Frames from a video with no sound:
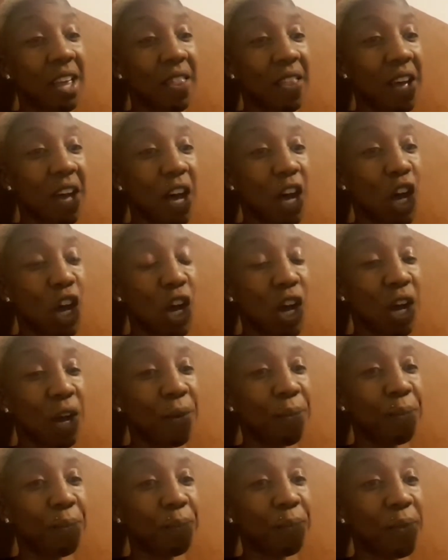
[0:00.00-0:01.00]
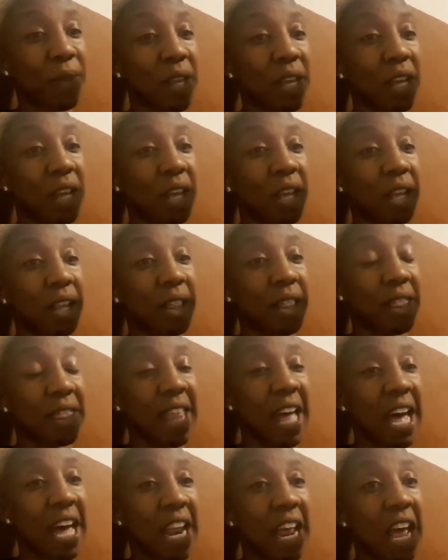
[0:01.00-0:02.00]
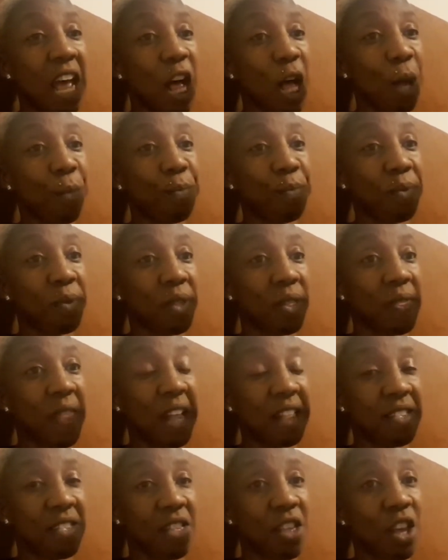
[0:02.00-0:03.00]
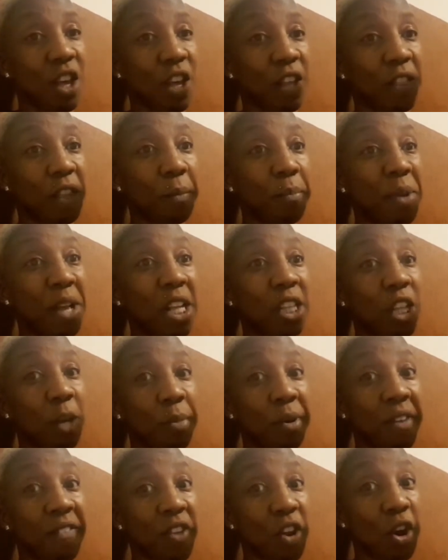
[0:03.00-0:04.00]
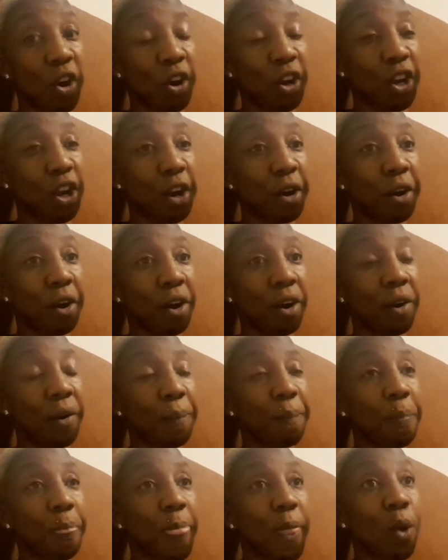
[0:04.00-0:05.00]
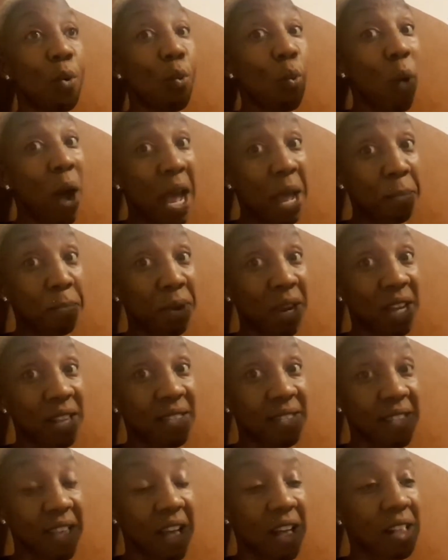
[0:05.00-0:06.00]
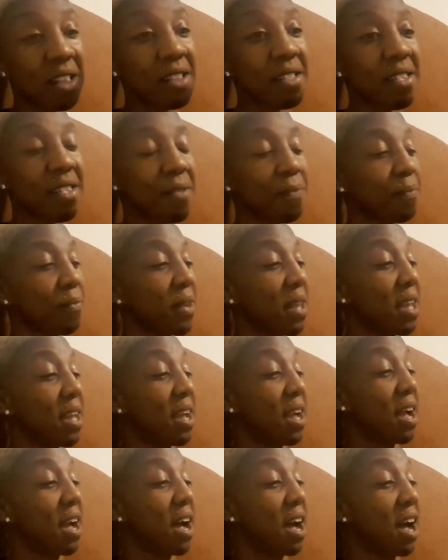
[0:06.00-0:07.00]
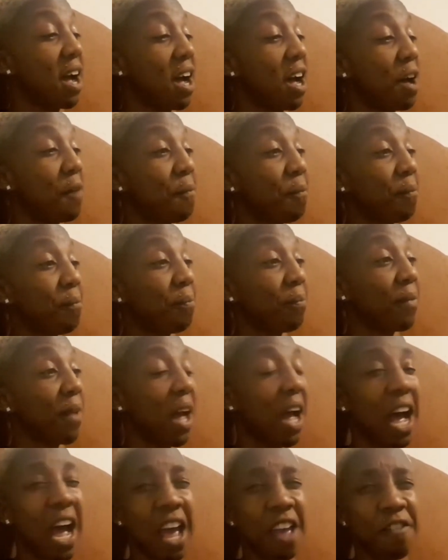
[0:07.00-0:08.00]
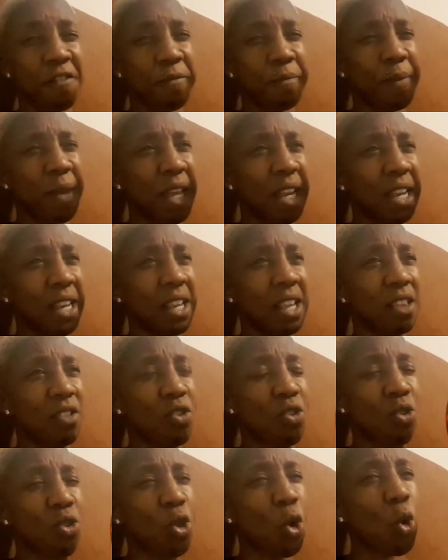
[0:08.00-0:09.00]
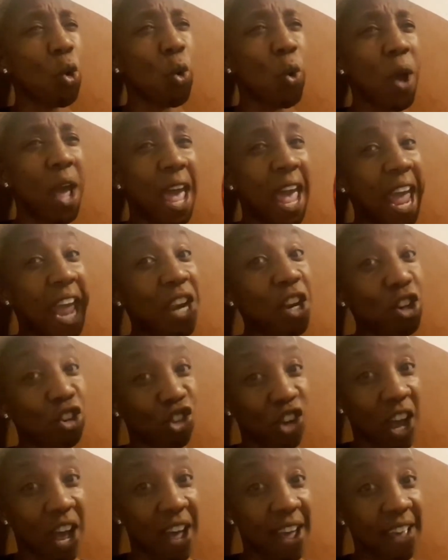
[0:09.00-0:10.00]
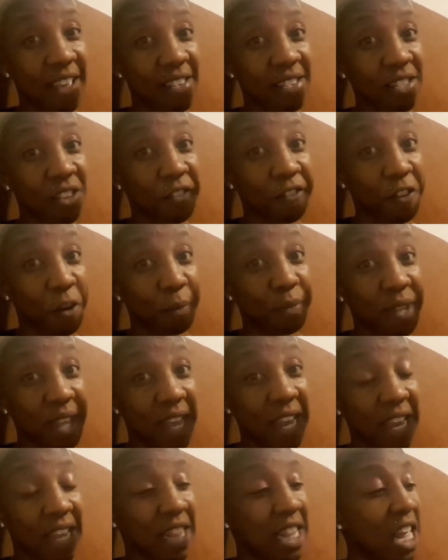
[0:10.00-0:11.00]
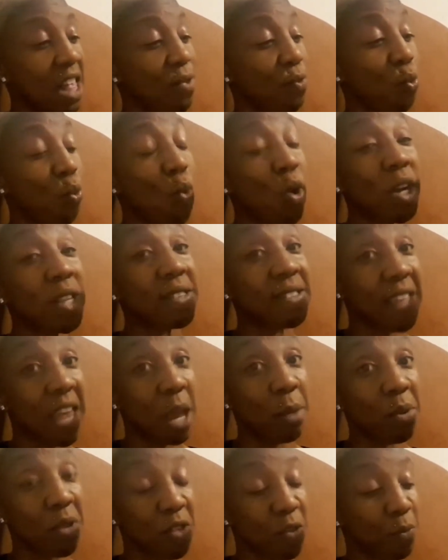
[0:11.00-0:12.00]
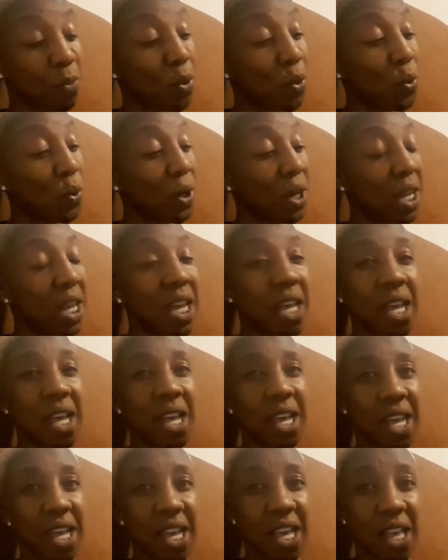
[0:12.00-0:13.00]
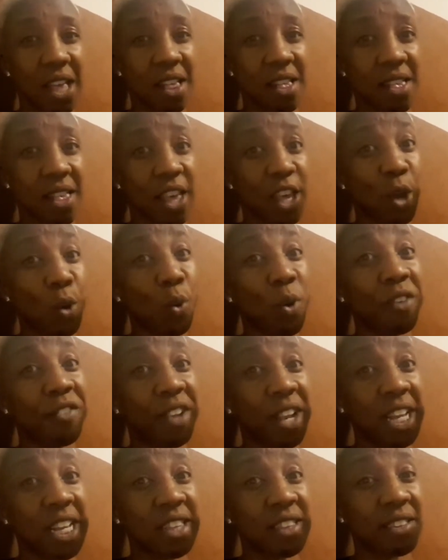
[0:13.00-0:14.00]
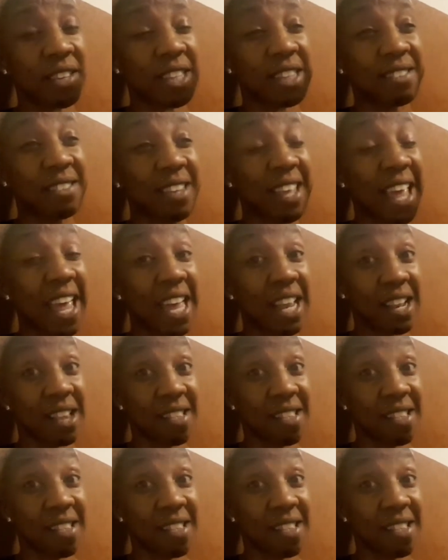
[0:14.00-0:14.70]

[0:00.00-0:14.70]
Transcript: That helps, that's the buildup of your white blood cells. I've been so energized from taking this. One tablespoon is equivalent to 10